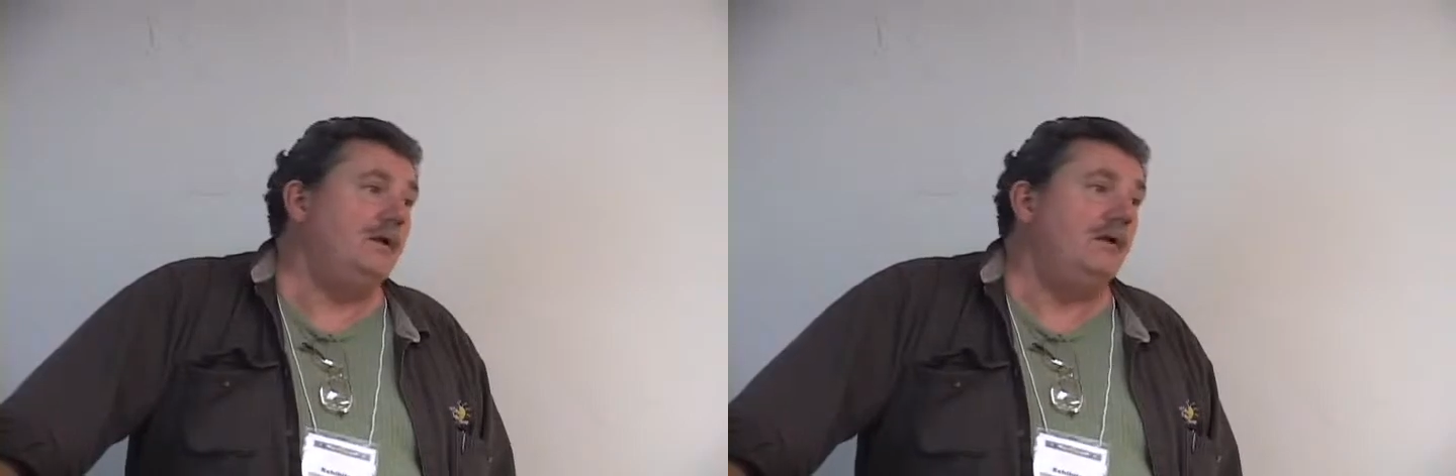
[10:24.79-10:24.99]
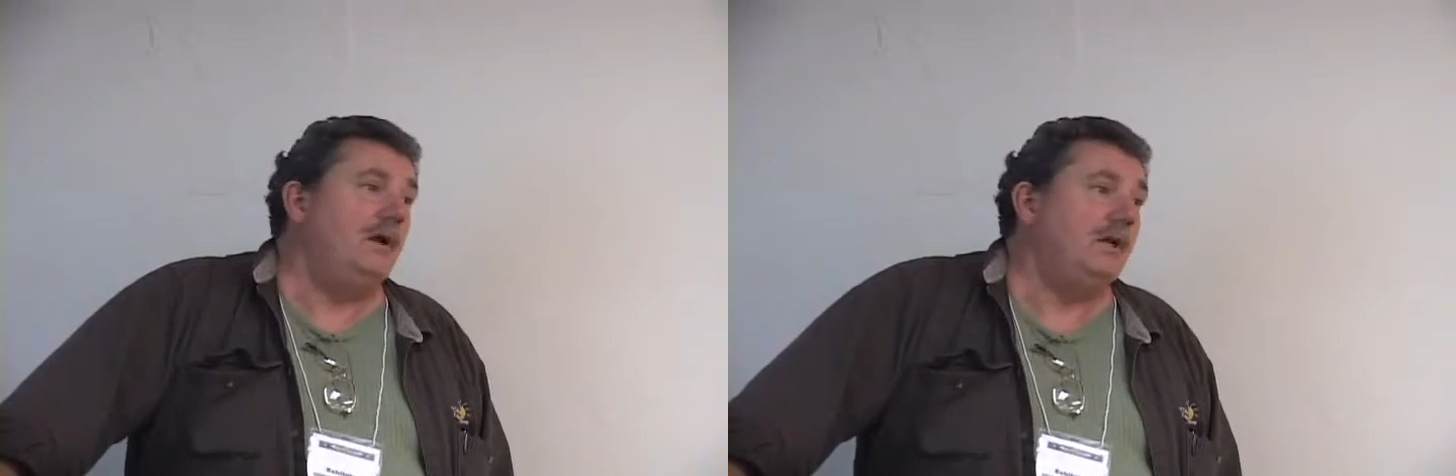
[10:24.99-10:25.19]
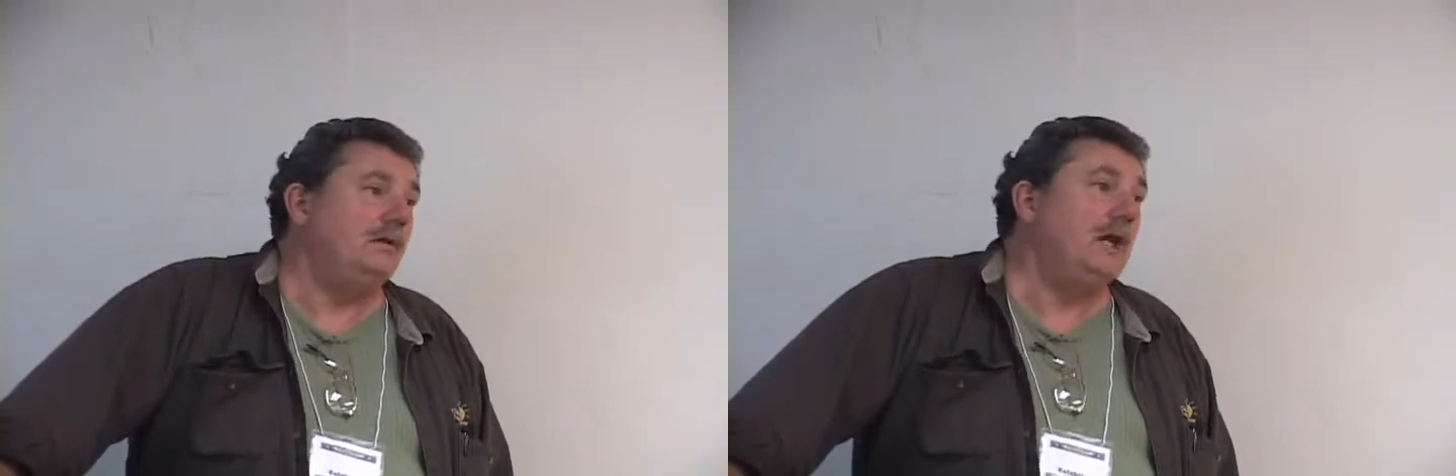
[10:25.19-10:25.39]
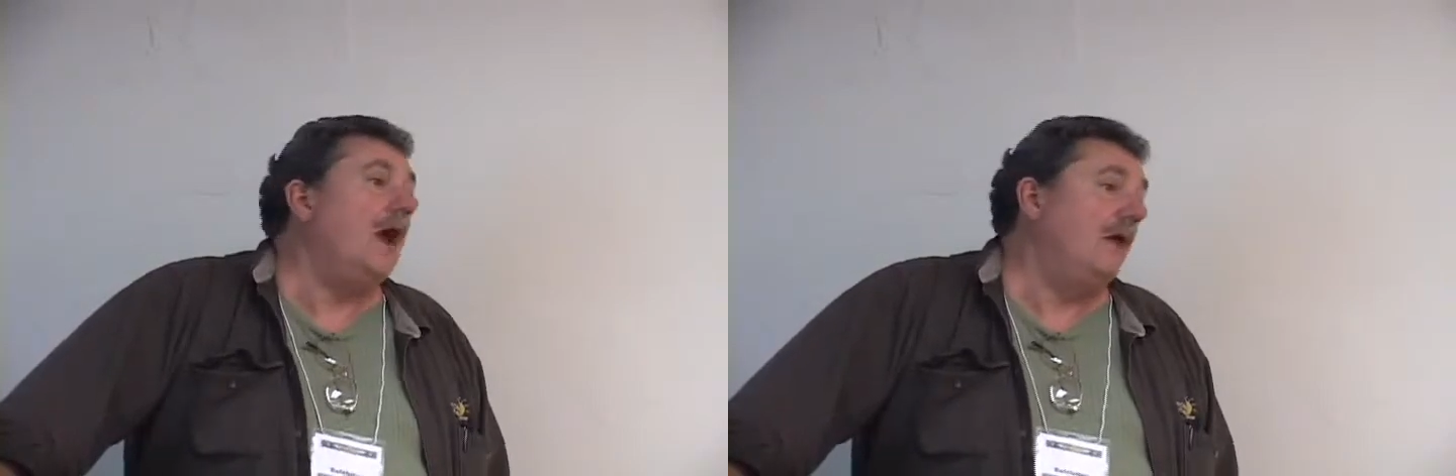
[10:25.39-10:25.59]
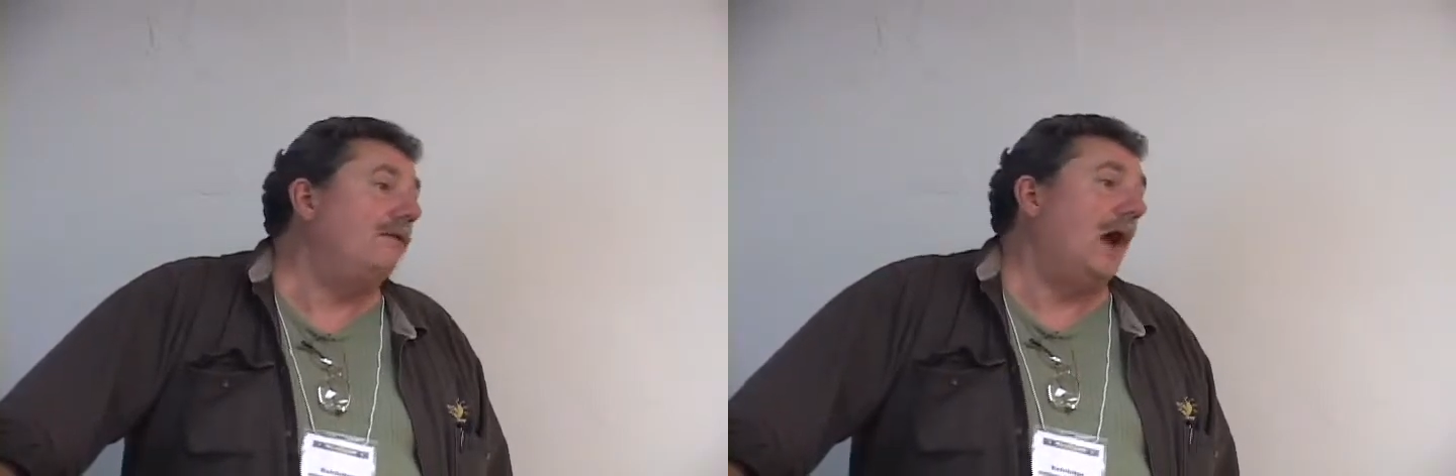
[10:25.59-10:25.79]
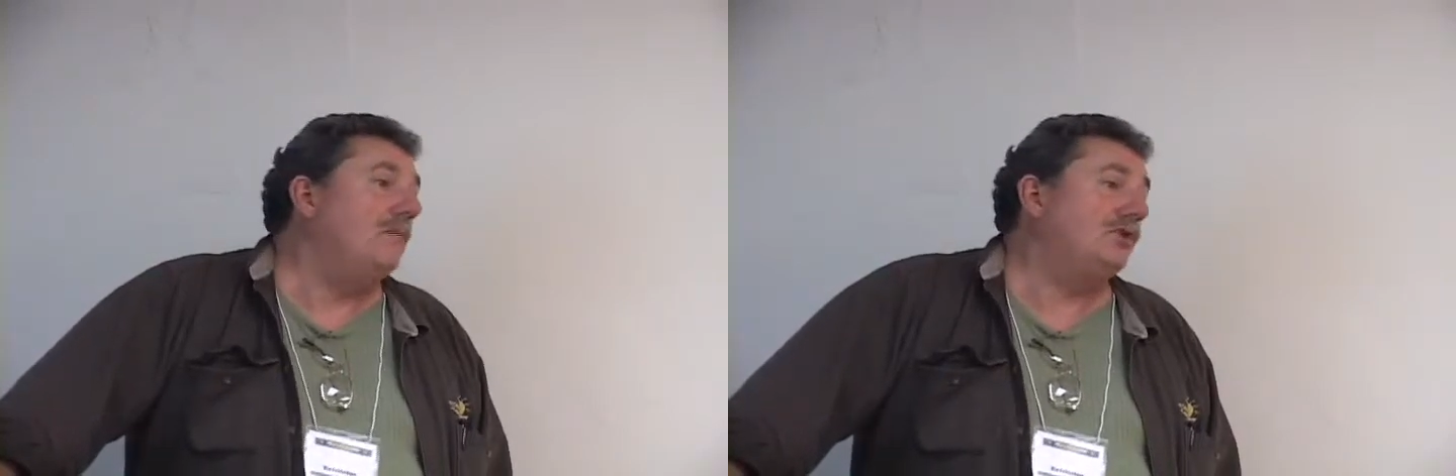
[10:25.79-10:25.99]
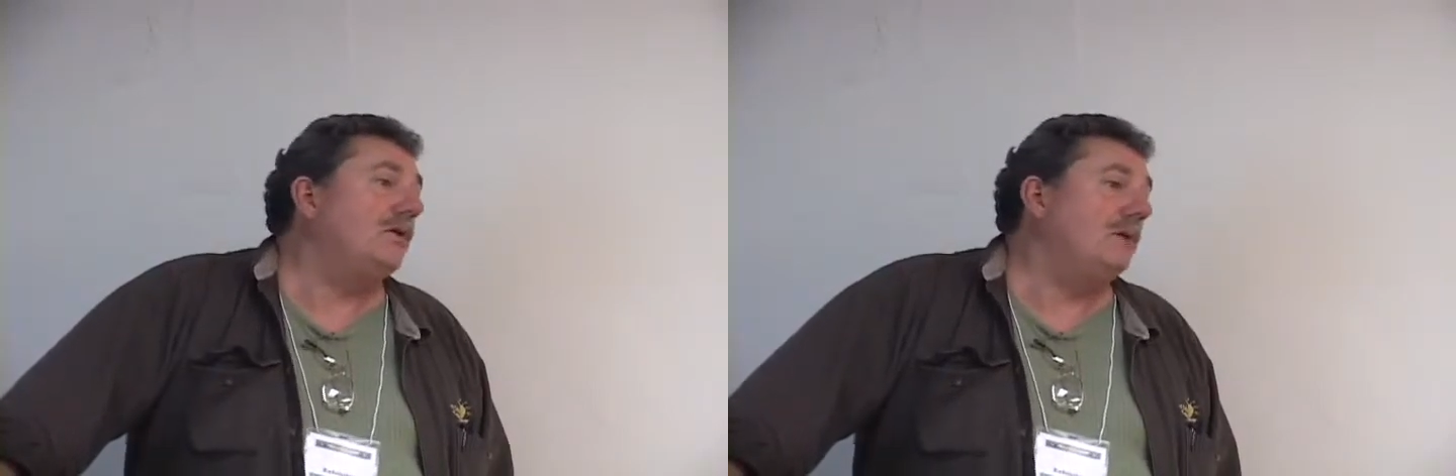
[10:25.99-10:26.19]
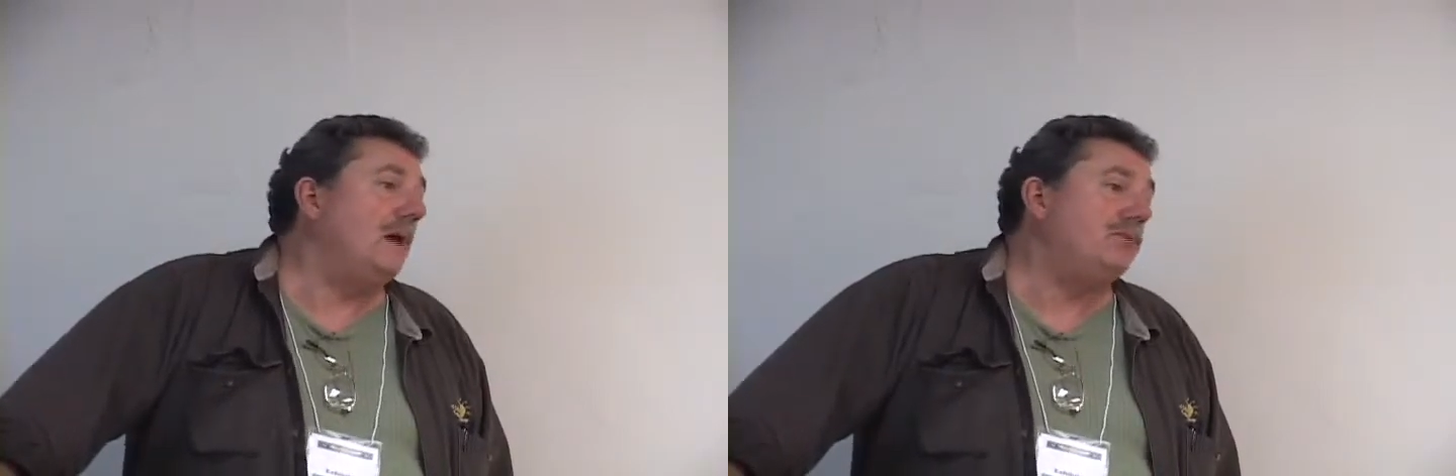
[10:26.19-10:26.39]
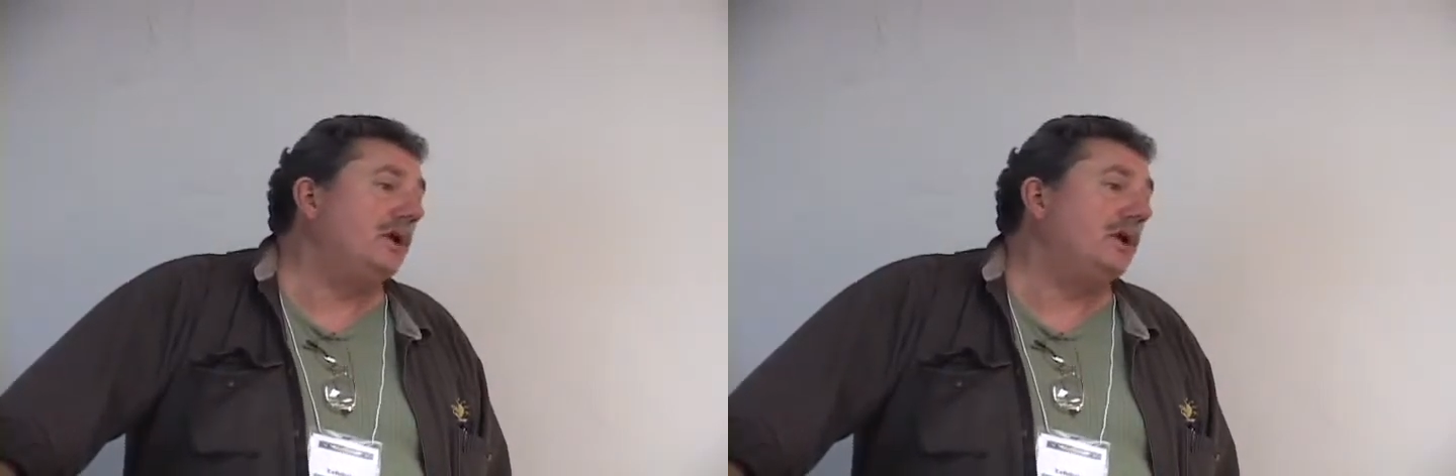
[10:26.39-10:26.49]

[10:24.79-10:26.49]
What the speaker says: on their end. Yeah, I'm sure they